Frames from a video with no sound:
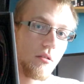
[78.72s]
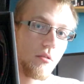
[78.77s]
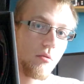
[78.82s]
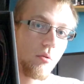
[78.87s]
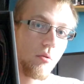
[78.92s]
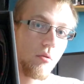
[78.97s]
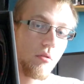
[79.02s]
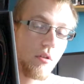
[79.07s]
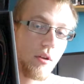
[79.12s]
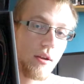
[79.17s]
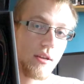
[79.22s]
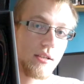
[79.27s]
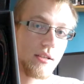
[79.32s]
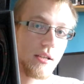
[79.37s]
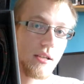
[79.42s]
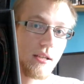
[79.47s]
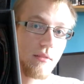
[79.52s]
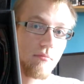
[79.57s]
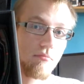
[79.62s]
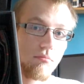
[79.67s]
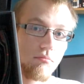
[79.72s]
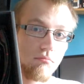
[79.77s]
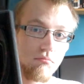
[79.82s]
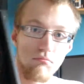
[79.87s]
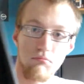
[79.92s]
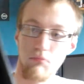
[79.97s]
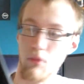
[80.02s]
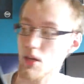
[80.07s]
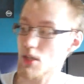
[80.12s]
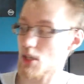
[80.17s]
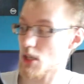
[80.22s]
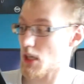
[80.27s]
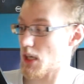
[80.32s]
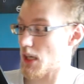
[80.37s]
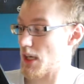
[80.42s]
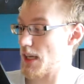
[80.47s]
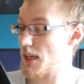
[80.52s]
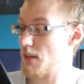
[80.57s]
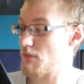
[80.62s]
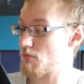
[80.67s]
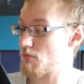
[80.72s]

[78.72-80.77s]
All nice and clean.